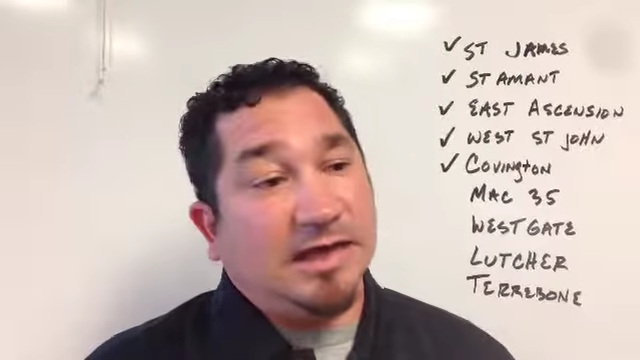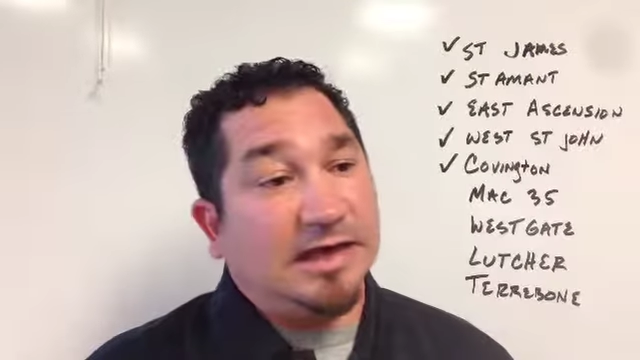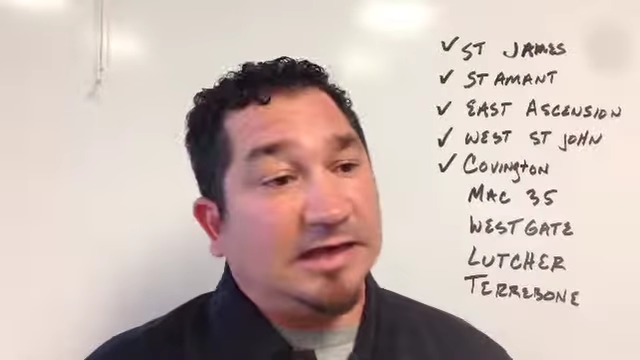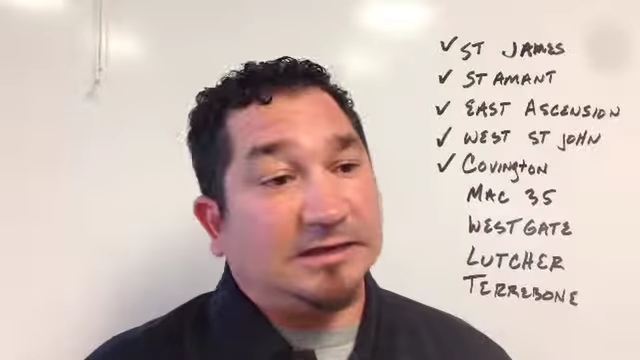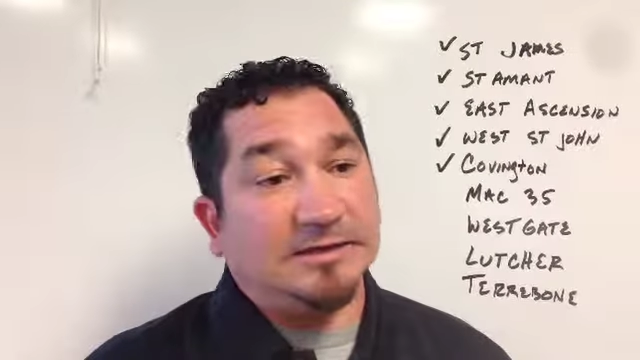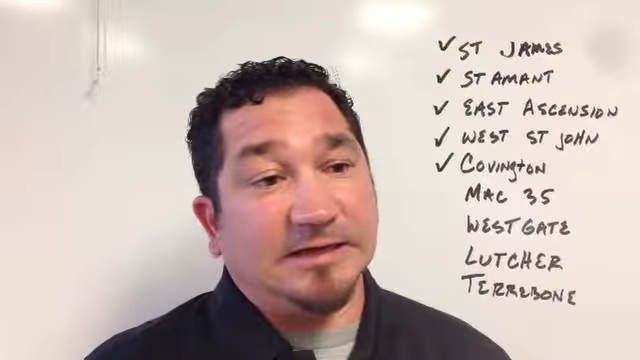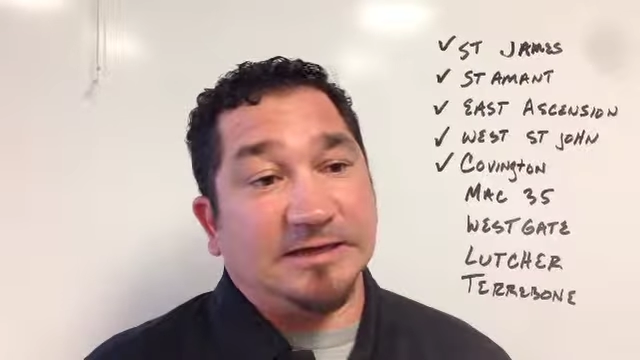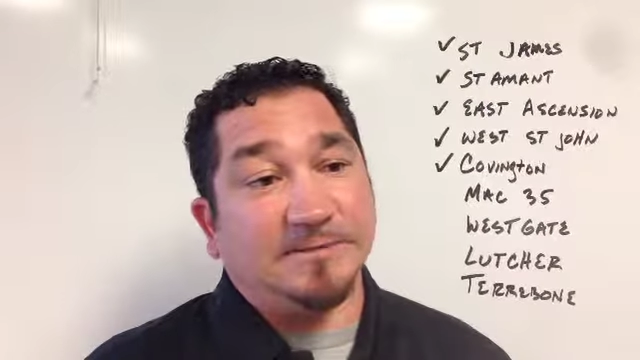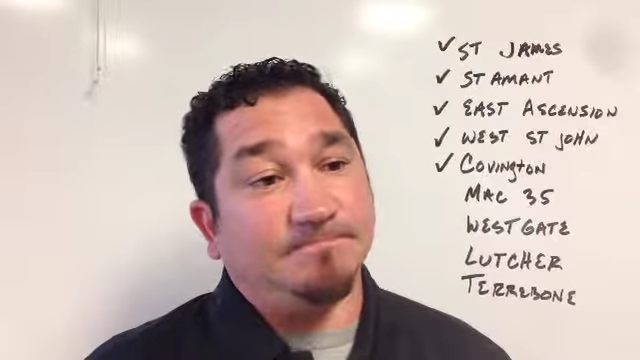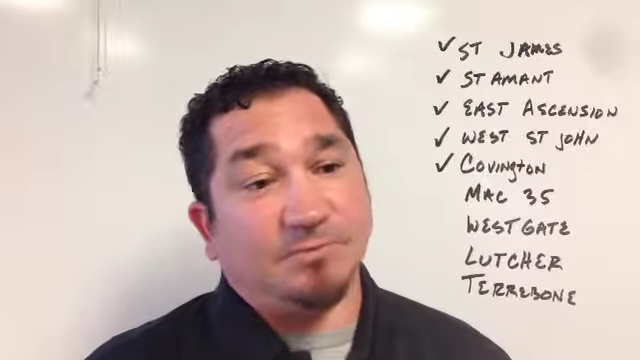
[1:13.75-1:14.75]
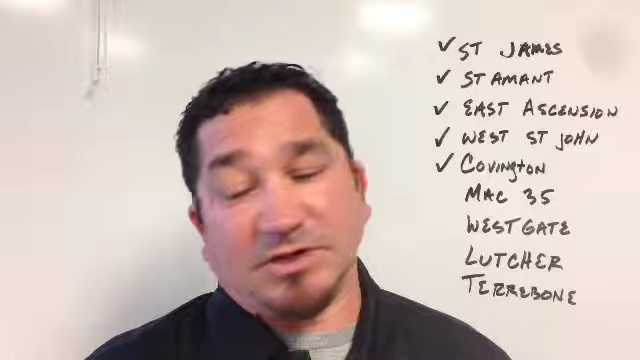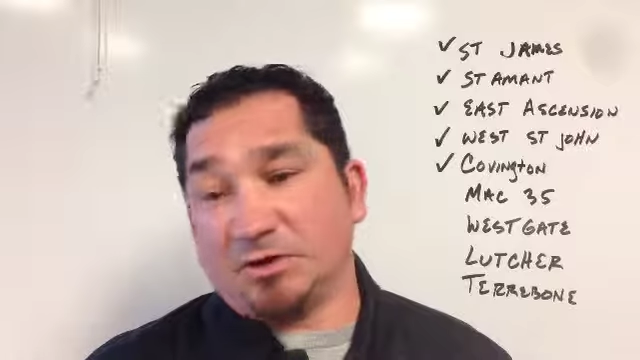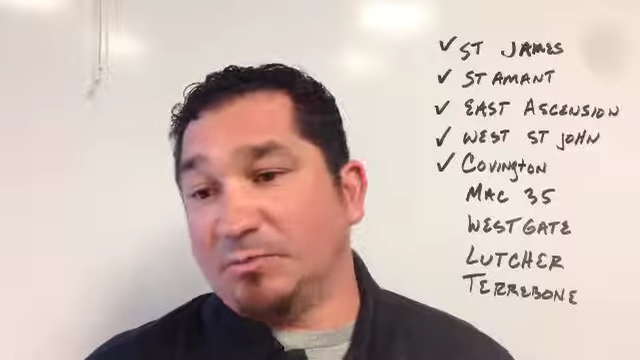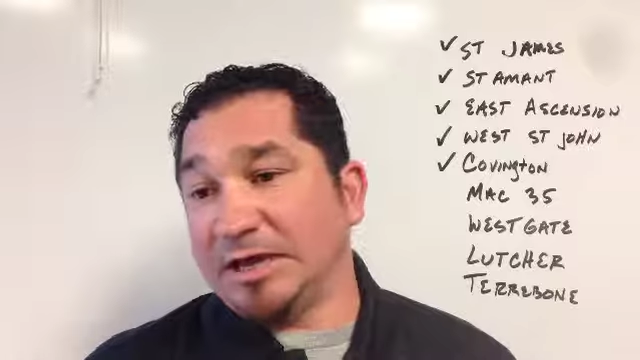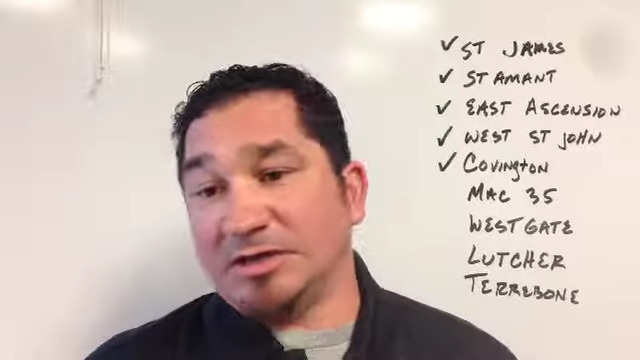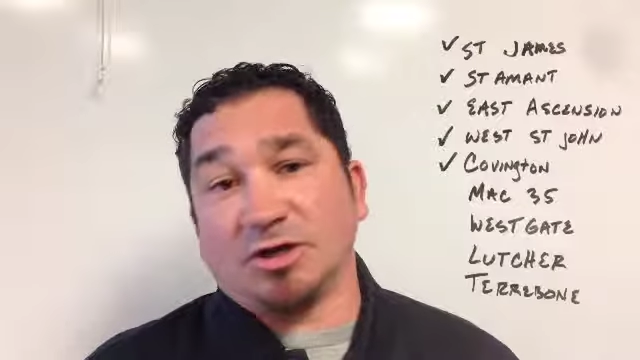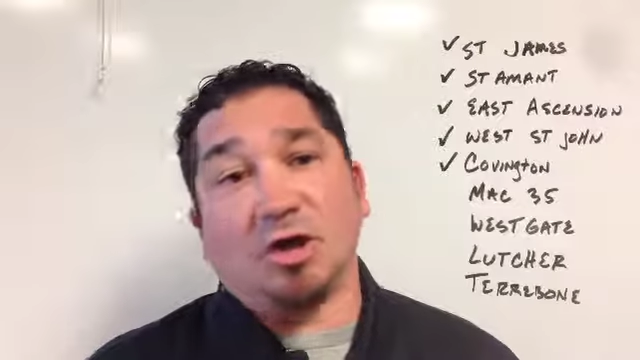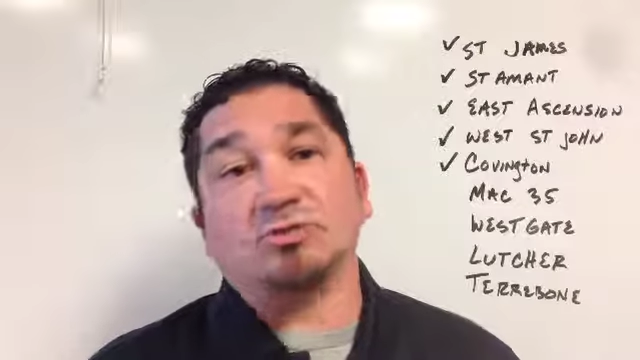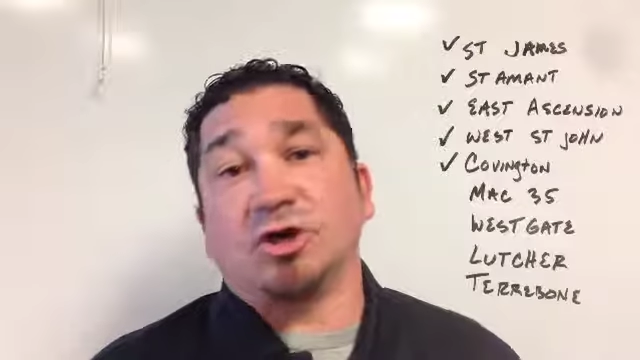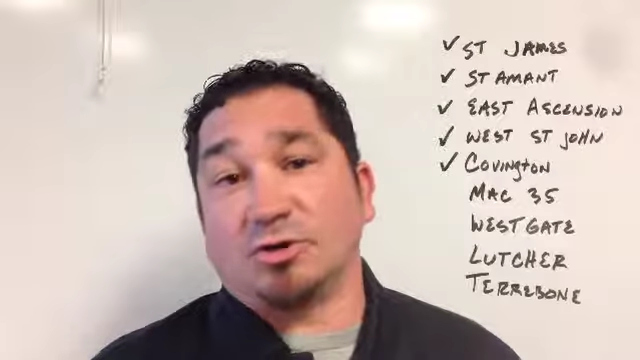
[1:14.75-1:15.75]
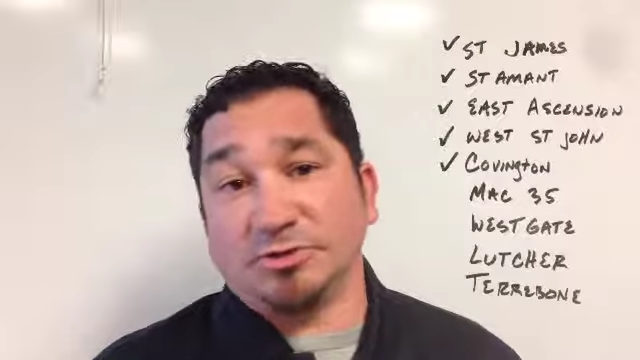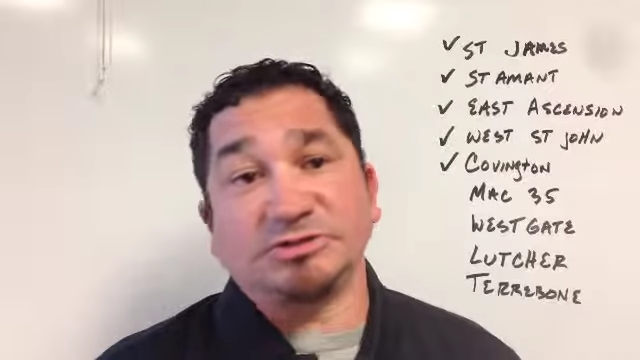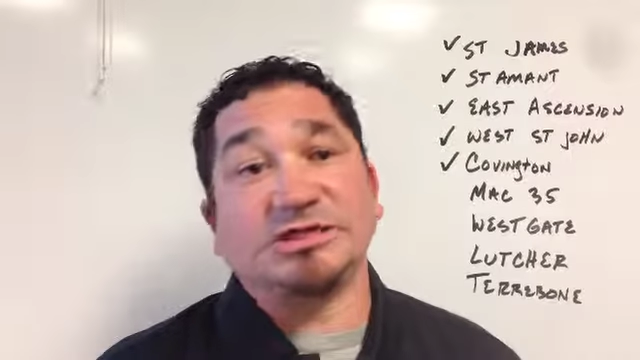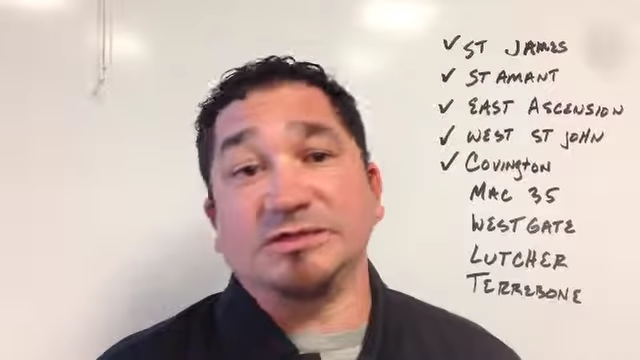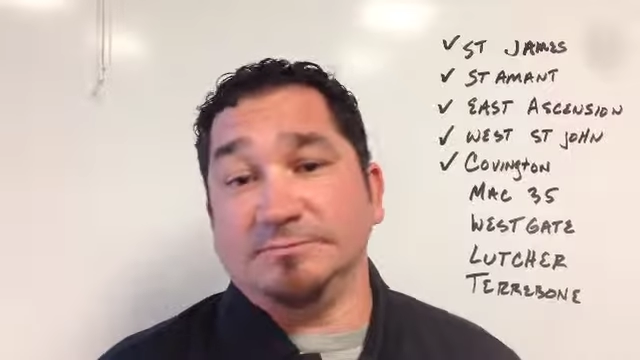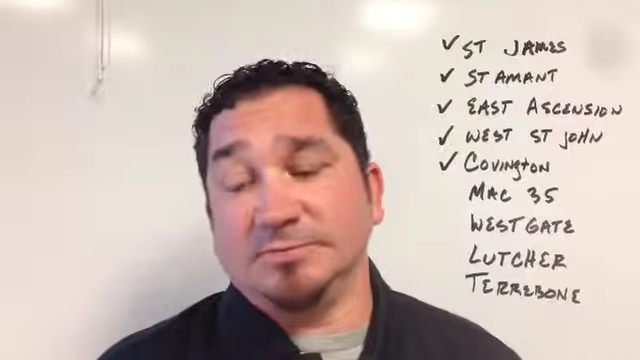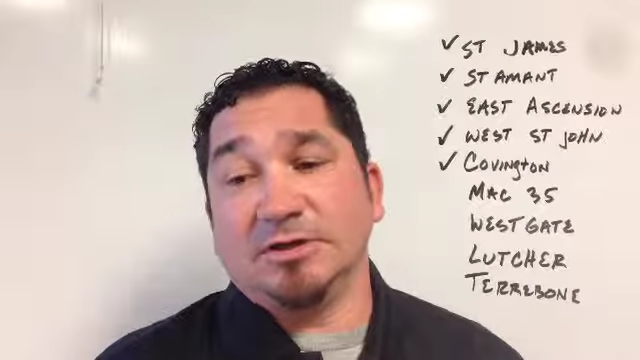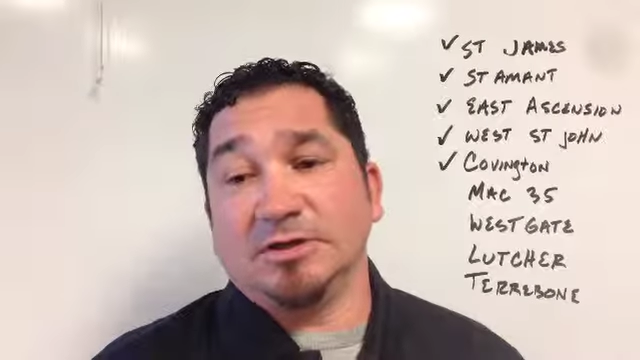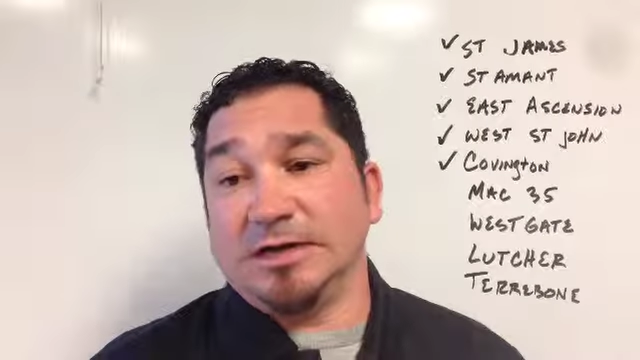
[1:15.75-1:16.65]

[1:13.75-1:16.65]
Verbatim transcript: and um, they're going to make an all-tournament team.